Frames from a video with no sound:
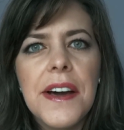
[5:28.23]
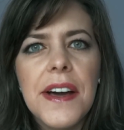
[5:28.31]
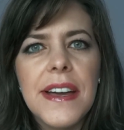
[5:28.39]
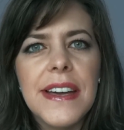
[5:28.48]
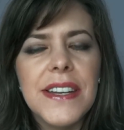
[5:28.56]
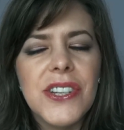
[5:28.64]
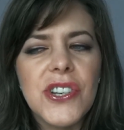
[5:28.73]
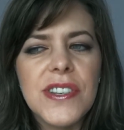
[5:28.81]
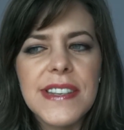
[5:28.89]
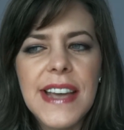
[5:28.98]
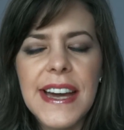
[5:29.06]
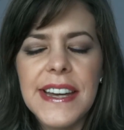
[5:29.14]
It
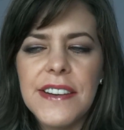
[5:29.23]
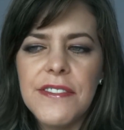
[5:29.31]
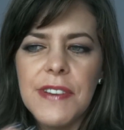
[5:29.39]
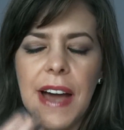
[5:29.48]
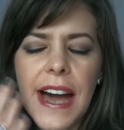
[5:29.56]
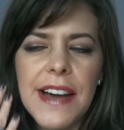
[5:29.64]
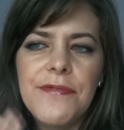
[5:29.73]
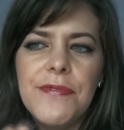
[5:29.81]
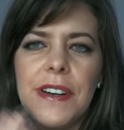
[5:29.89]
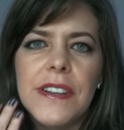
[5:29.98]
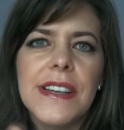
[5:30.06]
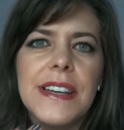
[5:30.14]
just kind of, I
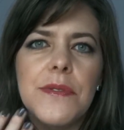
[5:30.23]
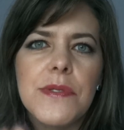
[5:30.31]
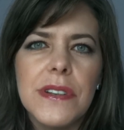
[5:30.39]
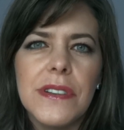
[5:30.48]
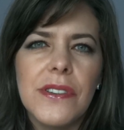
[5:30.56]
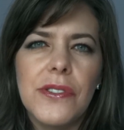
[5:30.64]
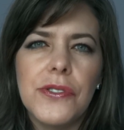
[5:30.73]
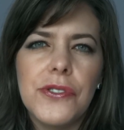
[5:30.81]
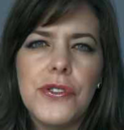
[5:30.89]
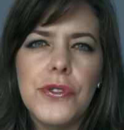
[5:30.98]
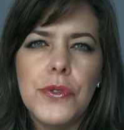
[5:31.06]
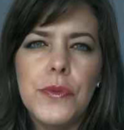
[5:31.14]
felt like it was a little
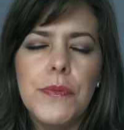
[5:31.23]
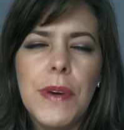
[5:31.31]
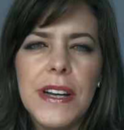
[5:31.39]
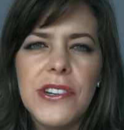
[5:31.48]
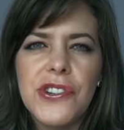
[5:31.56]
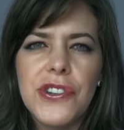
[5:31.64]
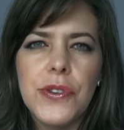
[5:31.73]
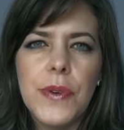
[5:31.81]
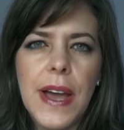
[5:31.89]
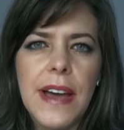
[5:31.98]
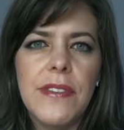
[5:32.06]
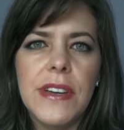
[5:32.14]
too much, too
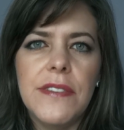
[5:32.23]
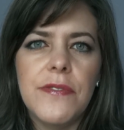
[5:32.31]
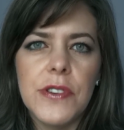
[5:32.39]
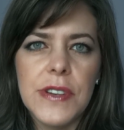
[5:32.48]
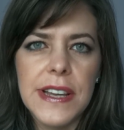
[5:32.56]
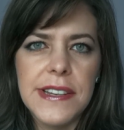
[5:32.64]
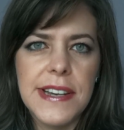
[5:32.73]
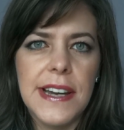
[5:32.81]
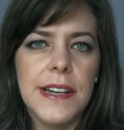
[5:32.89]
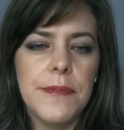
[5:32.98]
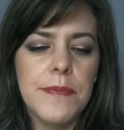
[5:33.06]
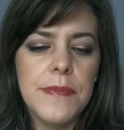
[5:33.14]
heavy for
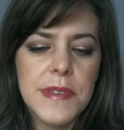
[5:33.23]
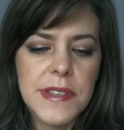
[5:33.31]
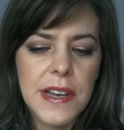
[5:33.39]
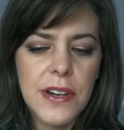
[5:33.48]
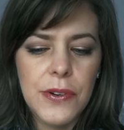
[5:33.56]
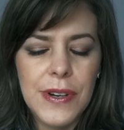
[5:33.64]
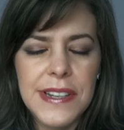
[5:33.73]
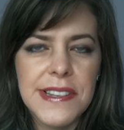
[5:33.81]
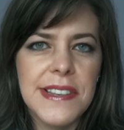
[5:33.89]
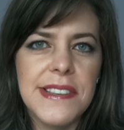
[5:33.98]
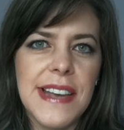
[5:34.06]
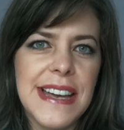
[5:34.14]
daytime. So, and
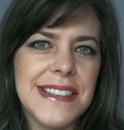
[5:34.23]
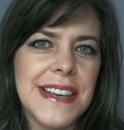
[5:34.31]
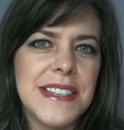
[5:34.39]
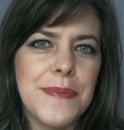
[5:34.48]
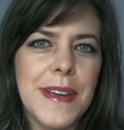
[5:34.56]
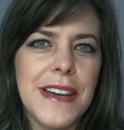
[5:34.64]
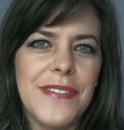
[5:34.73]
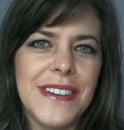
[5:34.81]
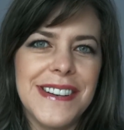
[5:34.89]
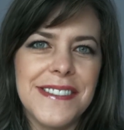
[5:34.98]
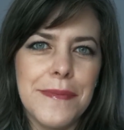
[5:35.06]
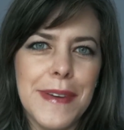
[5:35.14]
since it has SPF, it
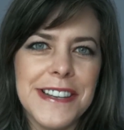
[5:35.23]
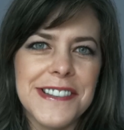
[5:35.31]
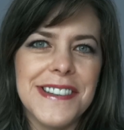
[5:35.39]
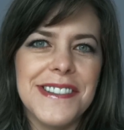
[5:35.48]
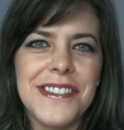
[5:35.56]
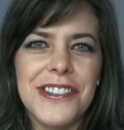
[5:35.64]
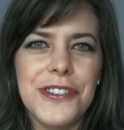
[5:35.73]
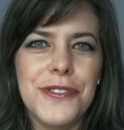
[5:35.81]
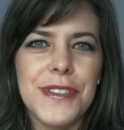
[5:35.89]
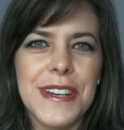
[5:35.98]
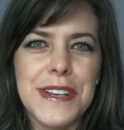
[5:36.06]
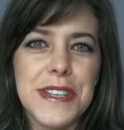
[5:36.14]
doesn't make sense to
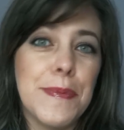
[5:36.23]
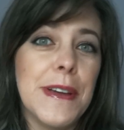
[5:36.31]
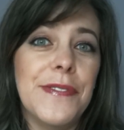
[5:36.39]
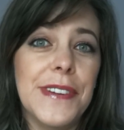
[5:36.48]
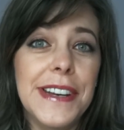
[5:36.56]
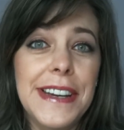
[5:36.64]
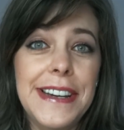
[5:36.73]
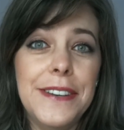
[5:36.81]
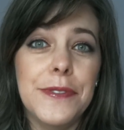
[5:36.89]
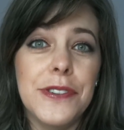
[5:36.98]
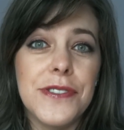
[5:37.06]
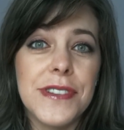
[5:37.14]
use an SPF at night
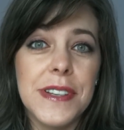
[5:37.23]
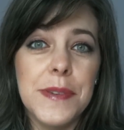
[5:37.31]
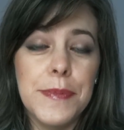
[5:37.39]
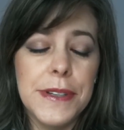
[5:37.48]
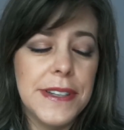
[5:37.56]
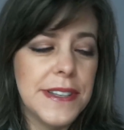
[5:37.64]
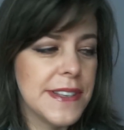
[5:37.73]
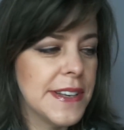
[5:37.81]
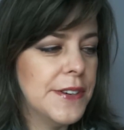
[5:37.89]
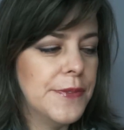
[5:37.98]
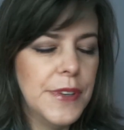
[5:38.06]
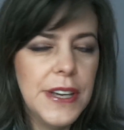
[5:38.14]
when you're sleeping.
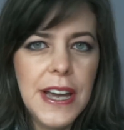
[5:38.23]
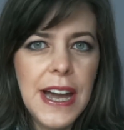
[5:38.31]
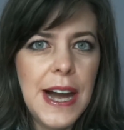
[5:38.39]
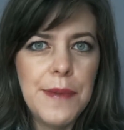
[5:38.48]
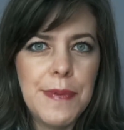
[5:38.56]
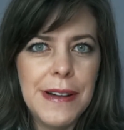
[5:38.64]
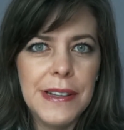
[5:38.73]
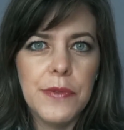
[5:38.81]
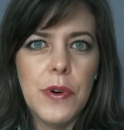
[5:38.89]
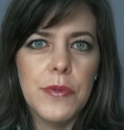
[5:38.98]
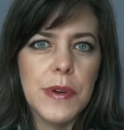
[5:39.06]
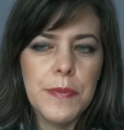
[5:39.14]
So I probably
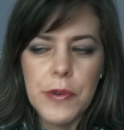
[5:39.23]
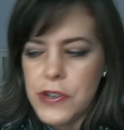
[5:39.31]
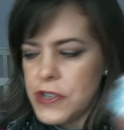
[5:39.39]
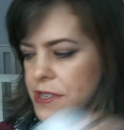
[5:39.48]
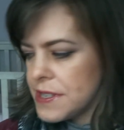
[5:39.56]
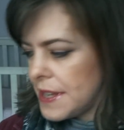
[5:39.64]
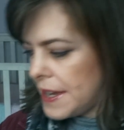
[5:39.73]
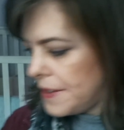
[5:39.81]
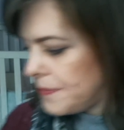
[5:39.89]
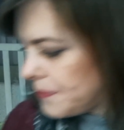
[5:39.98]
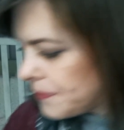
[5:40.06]
won't repurchase that.